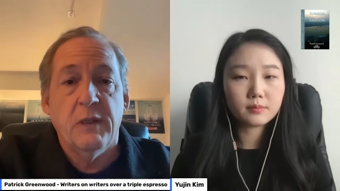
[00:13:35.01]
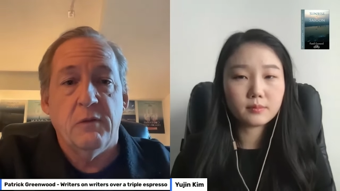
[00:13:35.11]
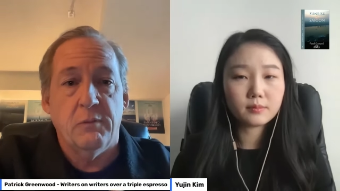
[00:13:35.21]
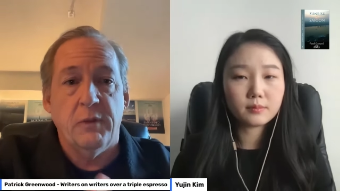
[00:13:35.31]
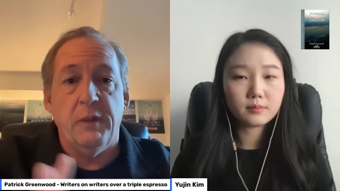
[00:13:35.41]
Speaker 1: to
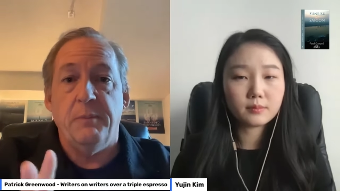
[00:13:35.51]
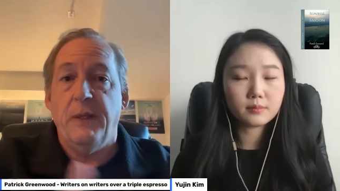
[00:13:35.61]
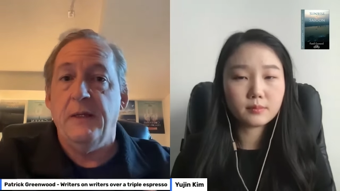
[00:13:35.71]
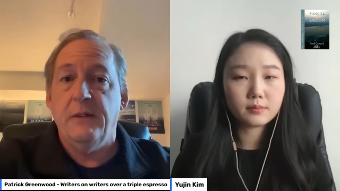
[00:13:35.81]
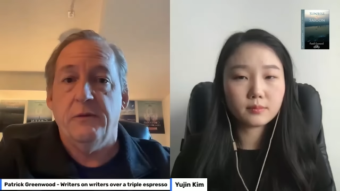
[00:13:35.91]
really
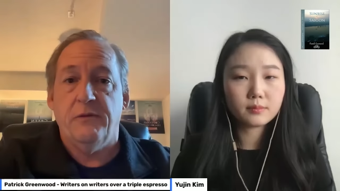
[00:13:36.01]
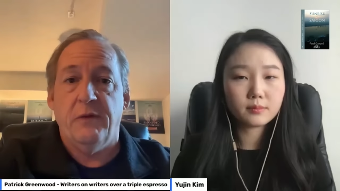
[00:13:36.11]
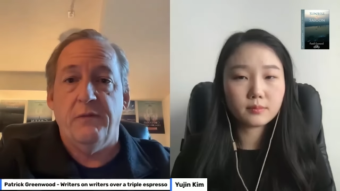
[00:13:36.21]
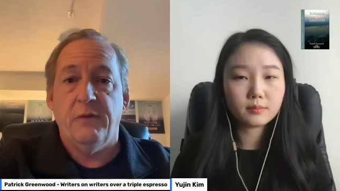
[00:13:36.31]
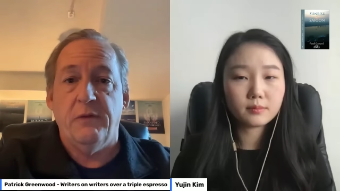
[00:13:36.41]
better
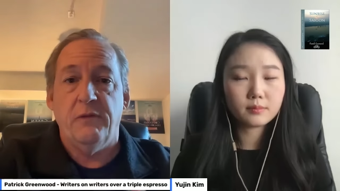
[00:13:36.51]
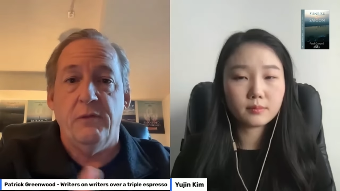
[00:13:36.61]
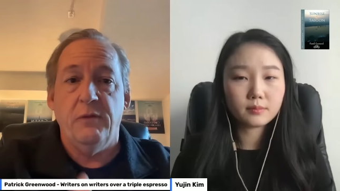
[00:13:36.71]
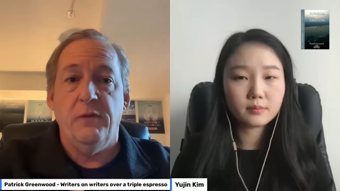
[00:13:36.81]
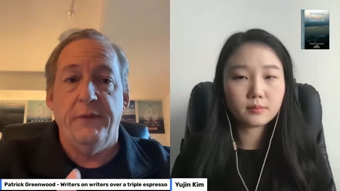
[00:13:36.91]
yourself because you
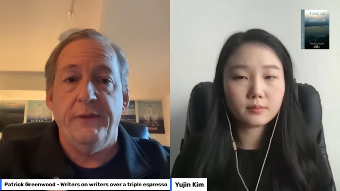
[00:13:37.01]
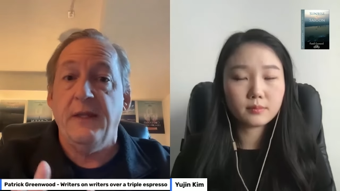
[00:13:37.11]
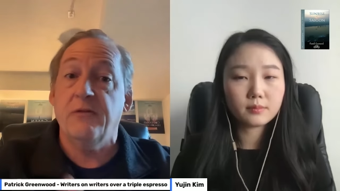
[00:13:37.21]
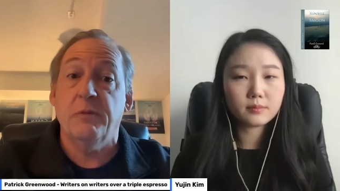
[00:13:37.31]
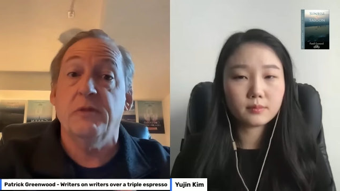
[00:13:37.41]
knew that
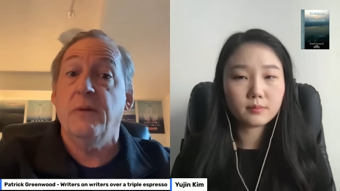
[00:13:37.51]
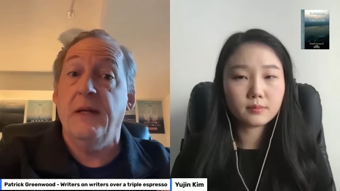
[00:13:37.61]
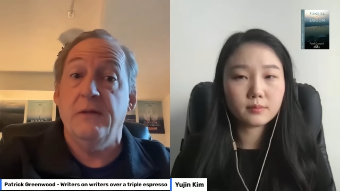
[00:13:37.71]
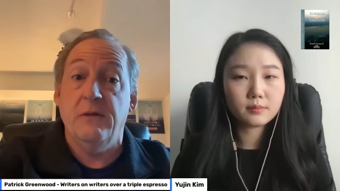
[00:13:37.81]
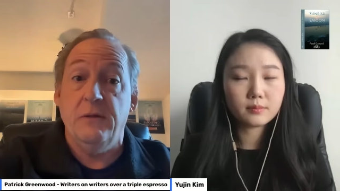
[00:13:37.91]
that's what you
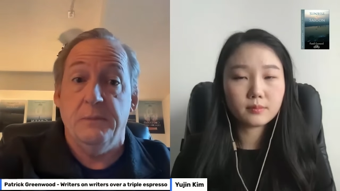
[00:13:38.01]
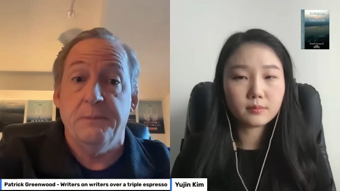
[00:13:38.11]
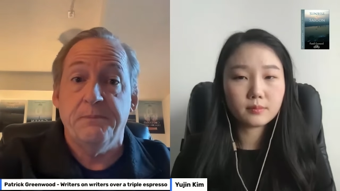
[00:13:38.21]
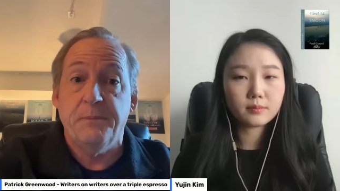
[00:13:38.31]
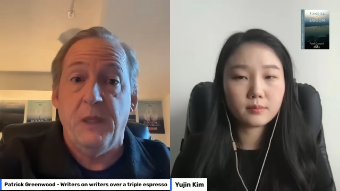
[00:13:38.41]
had to do
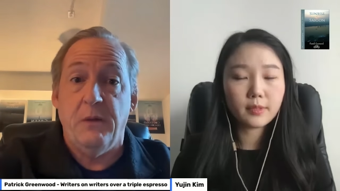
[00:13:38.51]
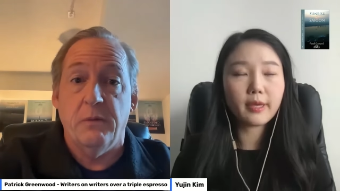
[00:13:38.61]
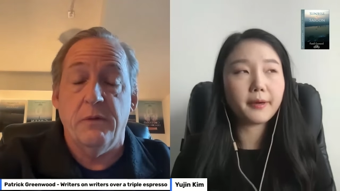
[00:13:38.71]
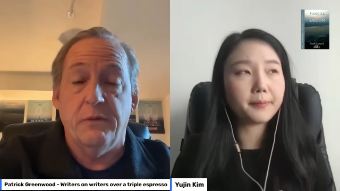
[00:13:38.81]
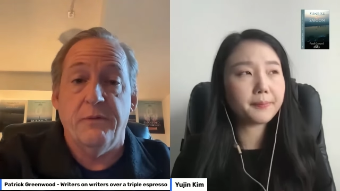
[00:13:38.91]
in
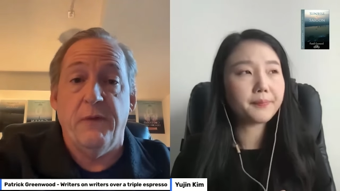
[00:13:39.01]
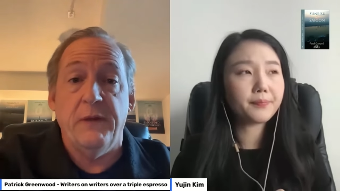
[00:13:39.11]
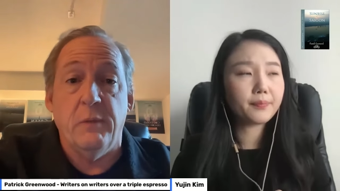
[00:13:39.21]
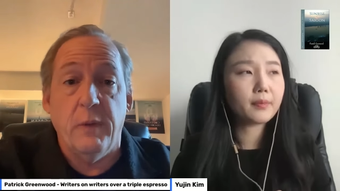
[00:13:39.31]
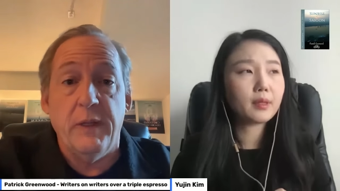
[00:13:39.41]
order yeah. to find
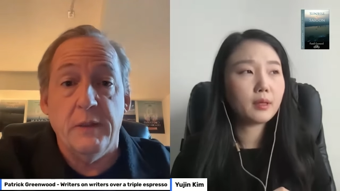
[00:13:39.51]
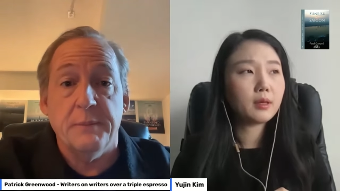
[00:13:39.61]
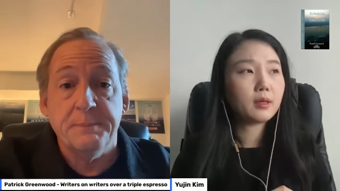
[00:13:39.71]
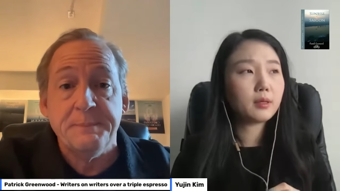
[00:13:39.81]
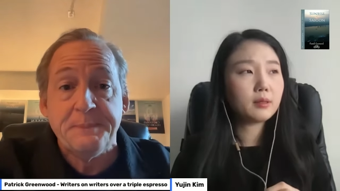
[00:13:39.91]
a way
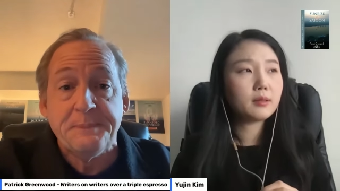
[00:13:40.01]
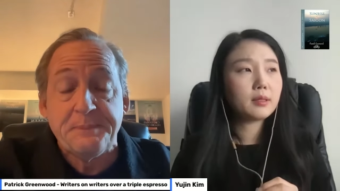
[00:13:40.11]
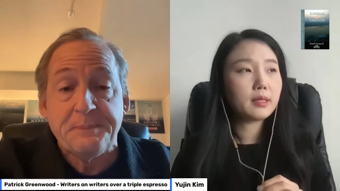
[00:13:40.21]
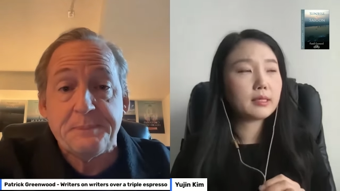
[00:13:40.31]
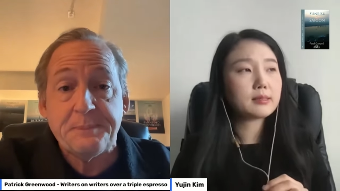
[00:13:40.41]
here.
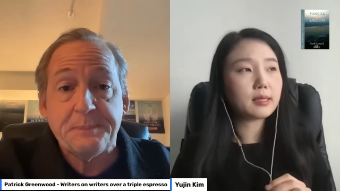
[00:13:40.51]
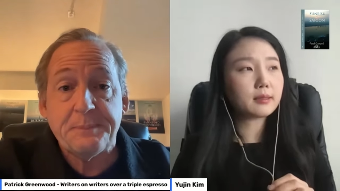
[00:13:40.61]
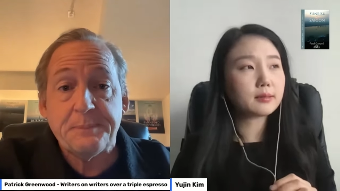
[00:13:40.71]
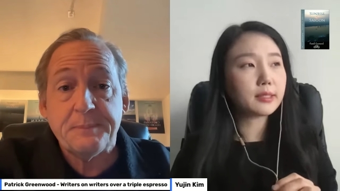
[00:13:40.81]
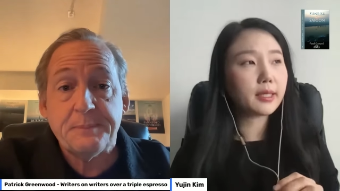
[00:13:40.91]

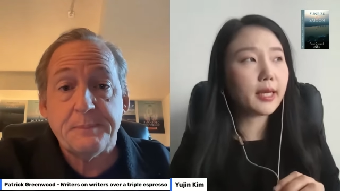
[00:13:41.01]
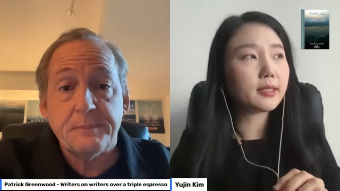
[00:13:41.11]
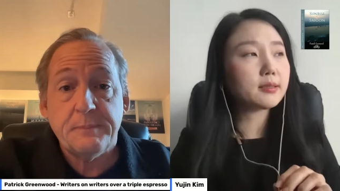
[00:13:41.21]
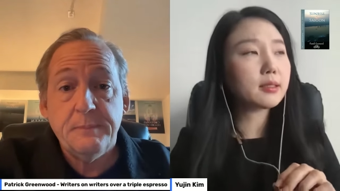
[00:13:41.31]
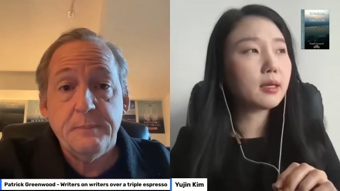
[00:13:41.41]
Speaker 2: Exactly,
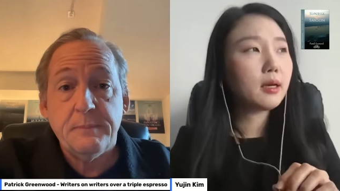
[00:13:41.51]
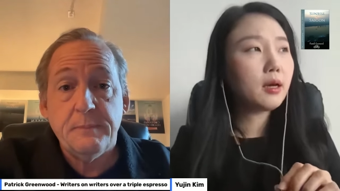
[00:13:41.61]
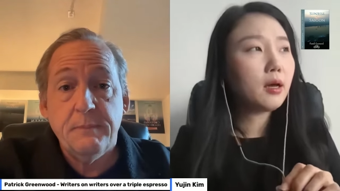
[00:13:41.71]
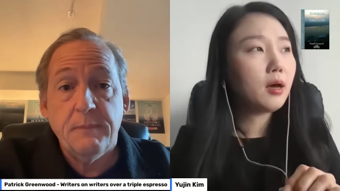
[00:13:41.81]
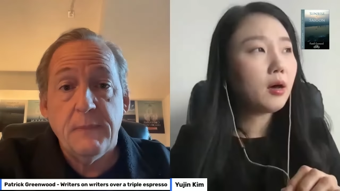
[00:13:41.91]
and
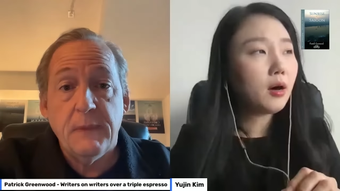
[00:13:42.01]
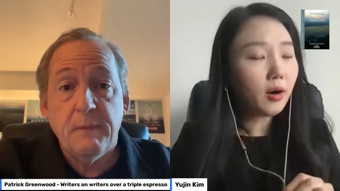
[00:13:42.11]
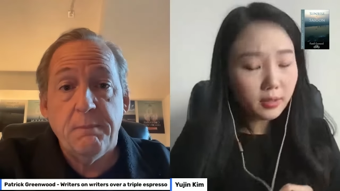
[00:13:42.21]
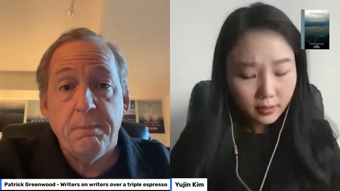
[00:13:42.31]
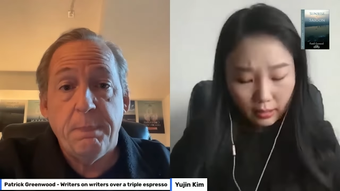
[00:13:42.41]

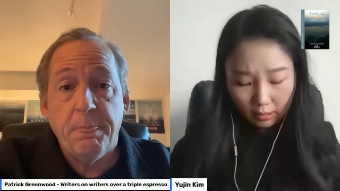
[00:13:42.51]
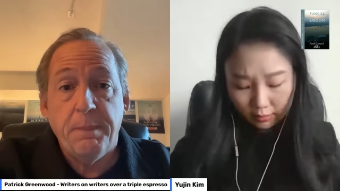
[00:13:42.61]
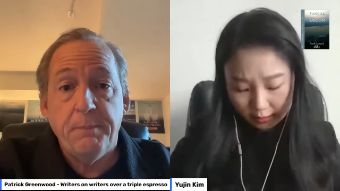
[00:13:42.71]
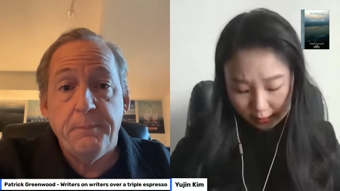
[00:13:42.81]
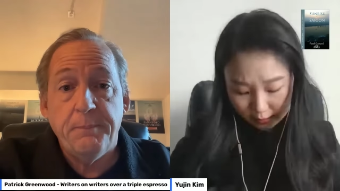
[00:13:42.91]
on
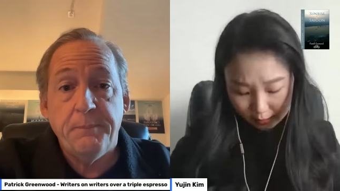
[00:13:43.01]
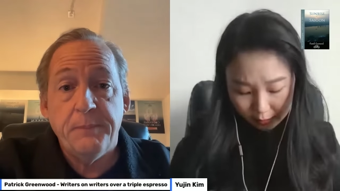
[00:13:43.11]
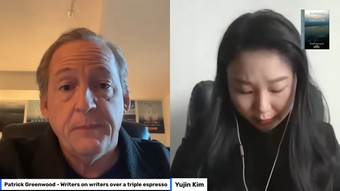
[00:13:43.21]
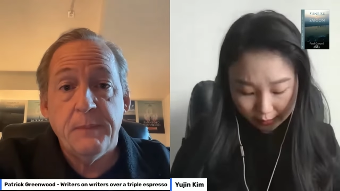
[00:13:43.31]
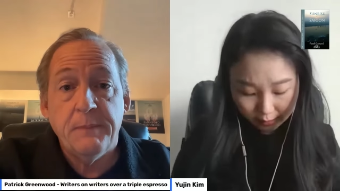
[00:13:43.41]
on that,
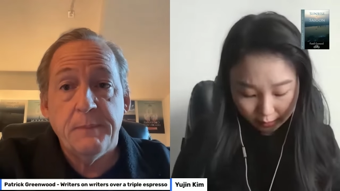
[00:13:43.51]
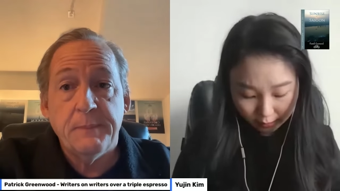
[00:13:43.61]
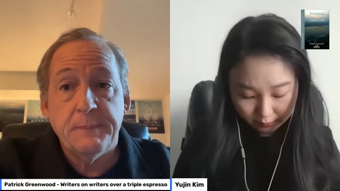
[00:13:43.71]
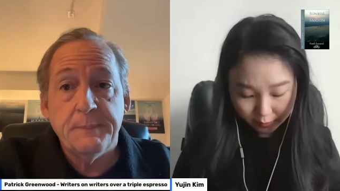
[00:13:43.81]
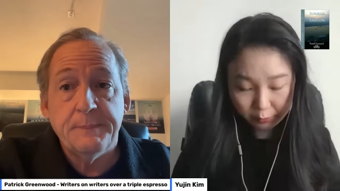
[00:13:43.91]
you know, like
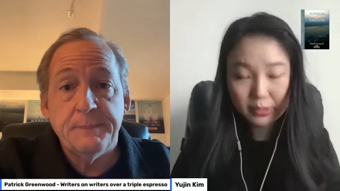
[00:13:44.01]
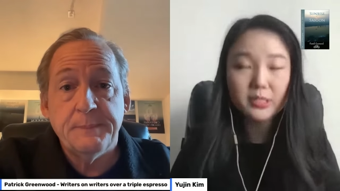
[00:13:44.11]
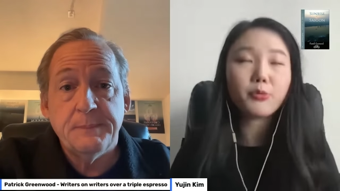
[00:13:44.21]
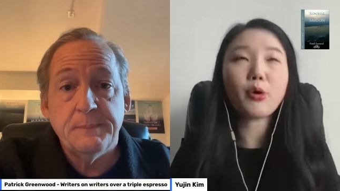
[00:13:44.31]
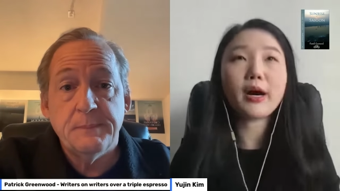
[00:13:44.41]
the the
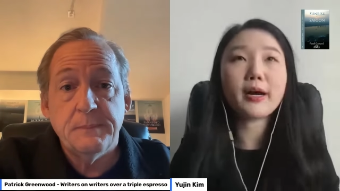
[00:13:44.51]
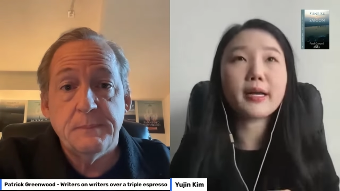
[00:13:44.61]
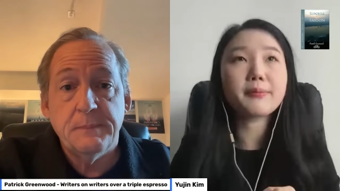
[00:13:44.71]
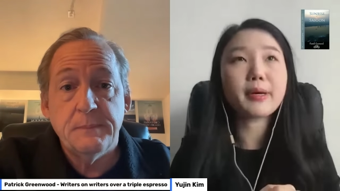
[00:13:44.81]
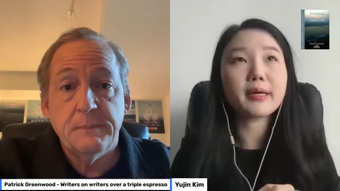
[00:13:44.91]
reason
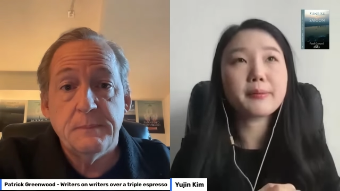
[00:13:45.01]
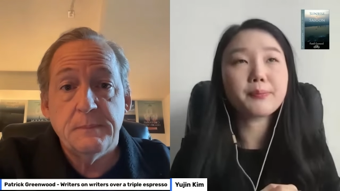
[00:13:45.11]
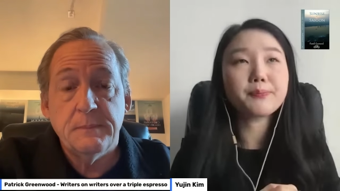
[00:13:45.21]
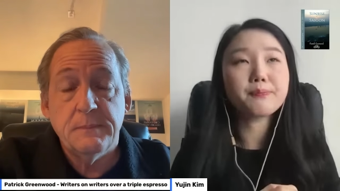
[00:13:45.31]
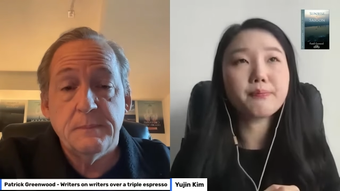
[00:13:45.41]
why
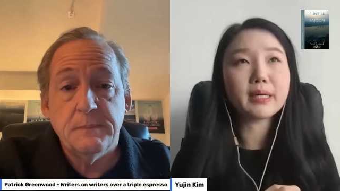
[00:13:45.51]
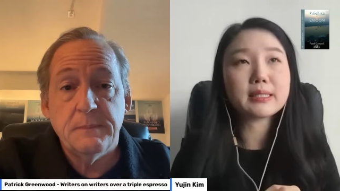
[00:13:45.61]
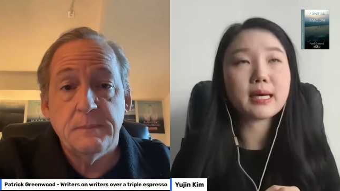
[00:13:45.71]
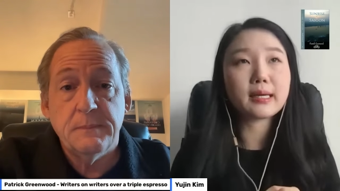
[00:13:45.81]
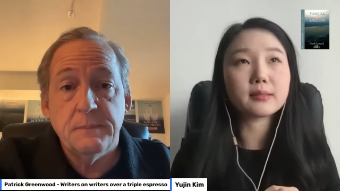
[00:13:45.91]
my
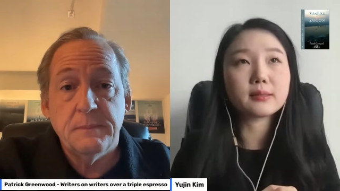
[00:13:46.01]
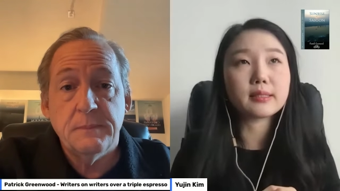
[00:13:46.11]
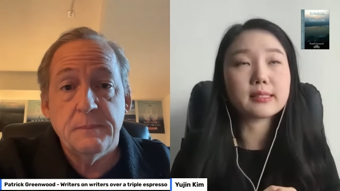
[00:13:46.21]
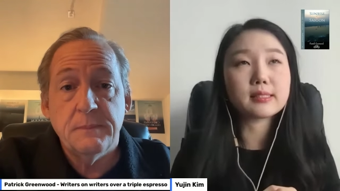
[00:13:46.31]
my title